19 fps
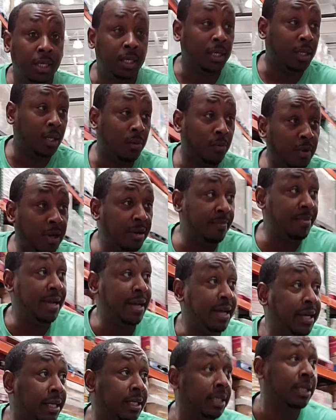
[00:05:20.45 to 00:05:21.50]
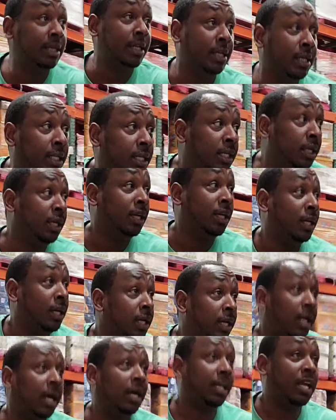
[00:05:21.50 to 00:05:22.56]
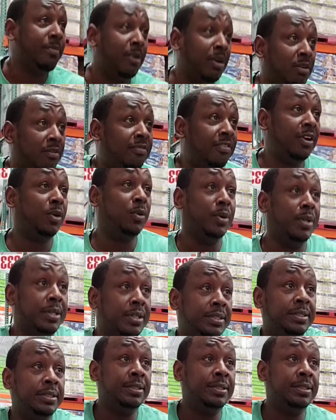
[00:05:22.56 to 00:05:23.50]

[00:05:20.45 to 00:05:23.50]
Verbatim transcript: and come right back. And I keep on flowing.